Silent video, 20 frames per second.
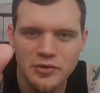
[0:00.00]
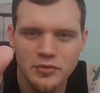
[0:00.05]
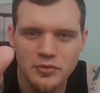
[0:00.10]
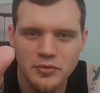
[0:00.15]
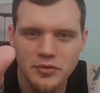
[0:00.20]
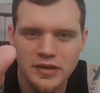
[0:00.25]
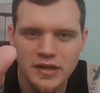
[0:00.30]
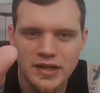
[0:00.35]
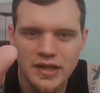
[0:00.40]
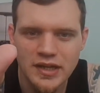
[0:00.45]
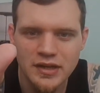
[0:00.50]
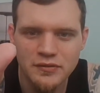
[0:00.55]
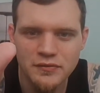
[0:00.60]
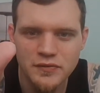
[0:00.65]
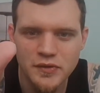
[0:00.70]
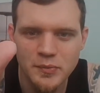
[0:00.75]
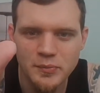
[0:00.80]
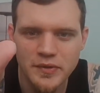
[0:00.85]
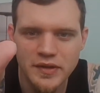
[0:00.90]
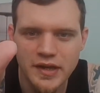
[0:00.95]
Regan
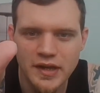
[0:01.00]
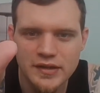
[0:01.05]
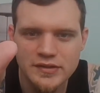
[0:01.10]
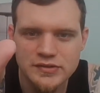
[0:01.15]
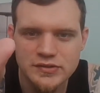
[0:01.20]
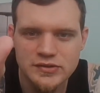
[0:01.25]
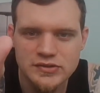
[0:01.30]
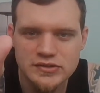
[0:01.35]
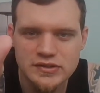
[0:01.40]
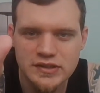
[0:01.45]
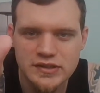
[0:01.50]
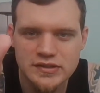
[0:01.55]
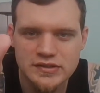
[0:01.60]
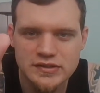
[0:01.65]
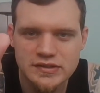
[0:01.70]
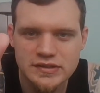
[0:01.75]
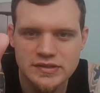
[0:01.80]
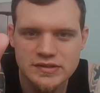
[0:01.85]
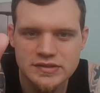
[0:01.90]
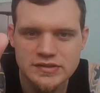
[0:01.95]
from The
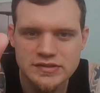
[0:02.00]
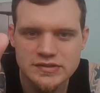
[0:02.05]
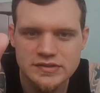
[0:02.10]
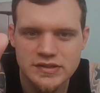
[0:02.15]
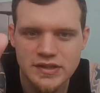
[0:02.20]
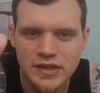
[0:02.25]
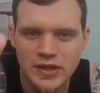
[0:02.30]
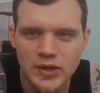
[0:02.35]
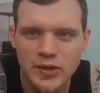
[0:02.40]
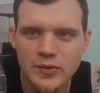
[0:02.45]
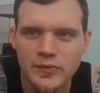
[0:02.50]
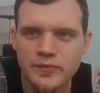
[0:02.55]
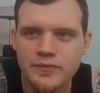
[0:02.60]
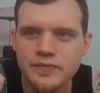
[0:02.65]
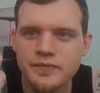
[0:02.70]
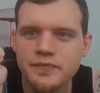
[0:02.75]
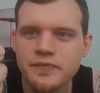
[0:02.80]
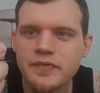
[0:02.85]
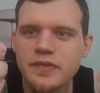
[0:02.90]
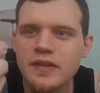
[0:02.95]
Exorcist. So
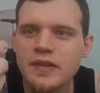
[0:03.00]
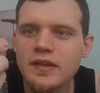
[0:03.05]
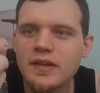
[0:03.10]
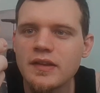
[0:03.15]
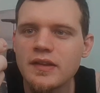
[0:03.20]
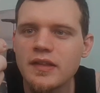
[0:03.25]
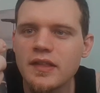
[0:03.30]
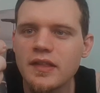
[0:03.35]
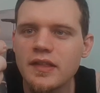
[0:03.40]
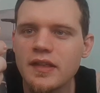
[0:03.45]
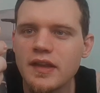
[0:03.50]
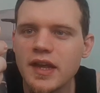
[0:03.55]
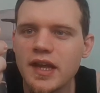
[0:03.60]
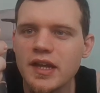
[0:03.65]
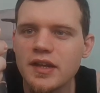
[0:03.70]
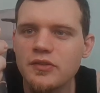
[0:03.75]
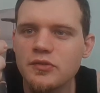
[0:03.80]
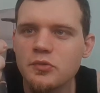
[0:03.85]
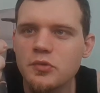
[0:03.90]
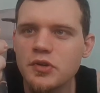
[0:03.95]
that
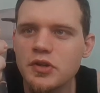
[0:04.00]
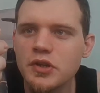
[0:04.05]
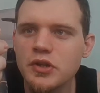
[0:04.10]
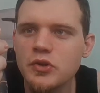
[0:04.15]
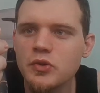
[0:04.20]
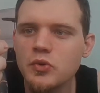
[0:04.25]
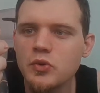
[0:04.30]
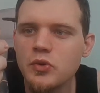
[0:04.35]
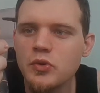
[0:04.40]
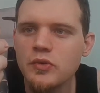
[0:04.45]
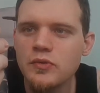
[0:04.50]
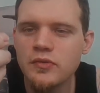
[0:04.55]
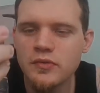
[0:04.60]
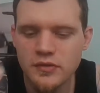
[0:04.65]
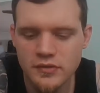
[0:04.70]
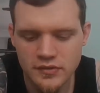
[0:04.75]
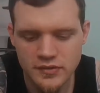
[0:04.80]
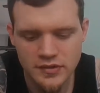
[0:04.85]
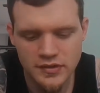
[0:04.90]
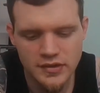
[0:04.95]
is really cool.
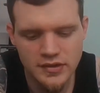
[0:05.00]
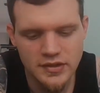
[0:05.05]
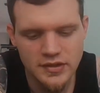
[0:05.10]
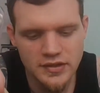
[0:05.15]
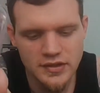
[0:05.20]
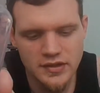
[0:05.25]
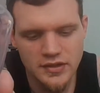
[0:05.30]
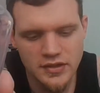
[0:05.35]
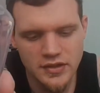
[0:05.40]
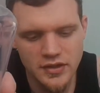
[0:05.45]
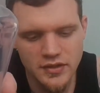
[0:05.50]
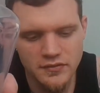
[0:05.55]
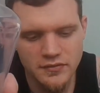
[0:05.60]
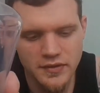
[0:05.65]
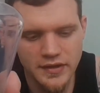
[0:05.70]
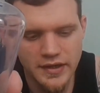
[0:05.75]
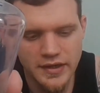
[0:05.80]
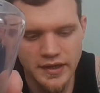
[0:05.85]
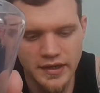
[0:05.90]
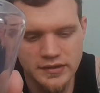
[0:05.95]
Love
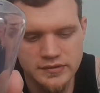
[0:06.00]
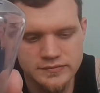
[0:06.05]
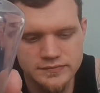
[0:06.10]
that.